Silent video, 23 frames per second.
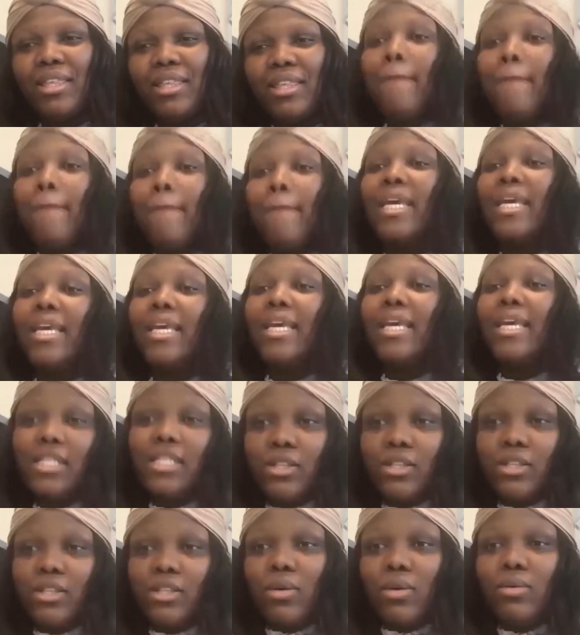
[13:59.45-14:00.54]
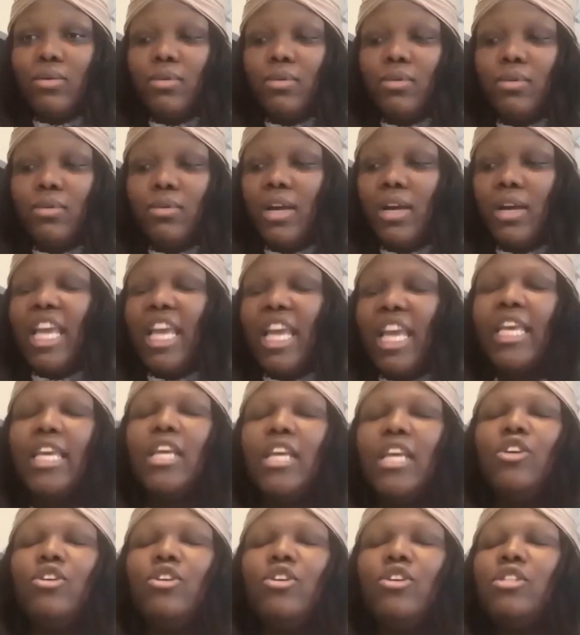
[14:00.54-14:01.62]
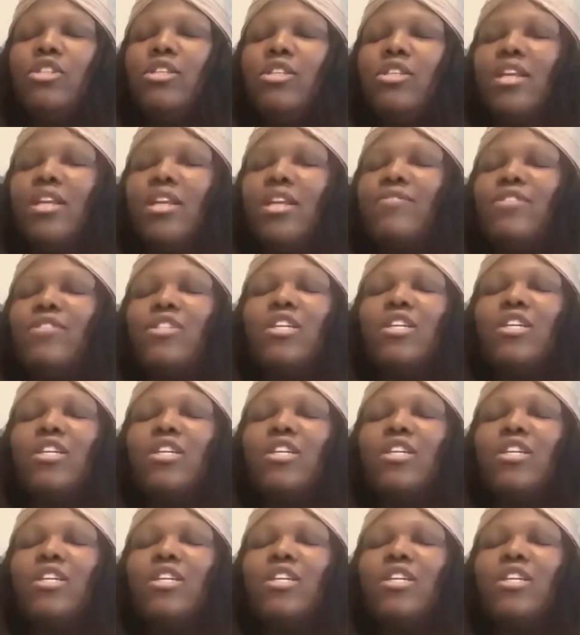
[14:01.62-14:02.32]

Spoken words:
But Esau, he used to love to